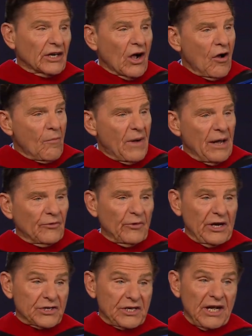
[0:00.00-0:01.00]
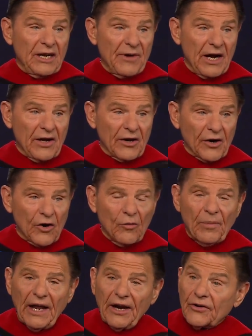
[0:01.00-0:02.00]
call Bob DeWeese and tell him I got our
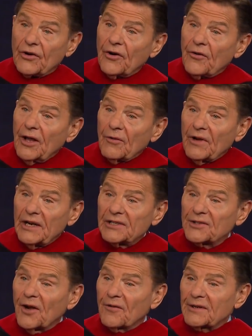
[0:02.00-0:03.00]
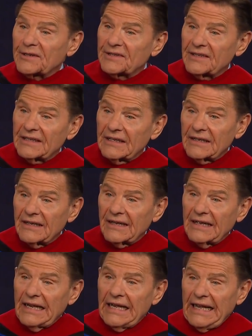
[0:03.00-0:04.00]
co-pilot, and turned around and went in his office.
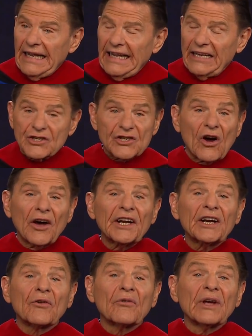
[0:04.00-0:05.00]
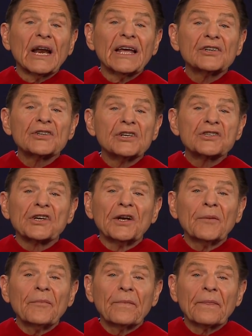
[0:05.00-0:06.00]
It started a
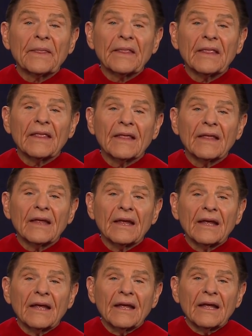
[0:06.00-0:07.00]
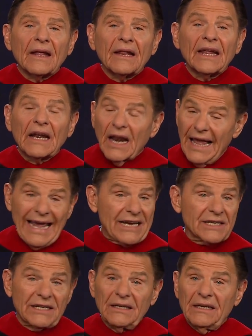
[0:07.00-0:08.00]
relationship that
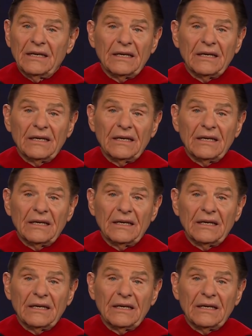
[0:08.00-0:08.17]
lasted